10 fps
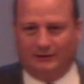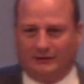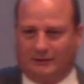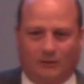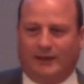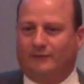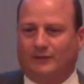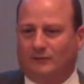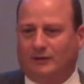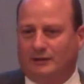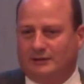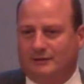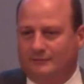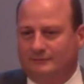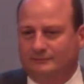whatever it was,
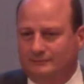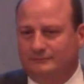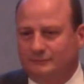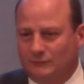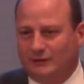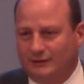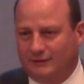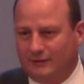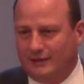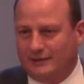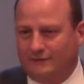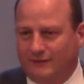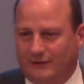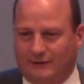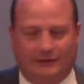some really crazy
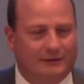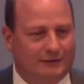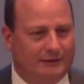figure,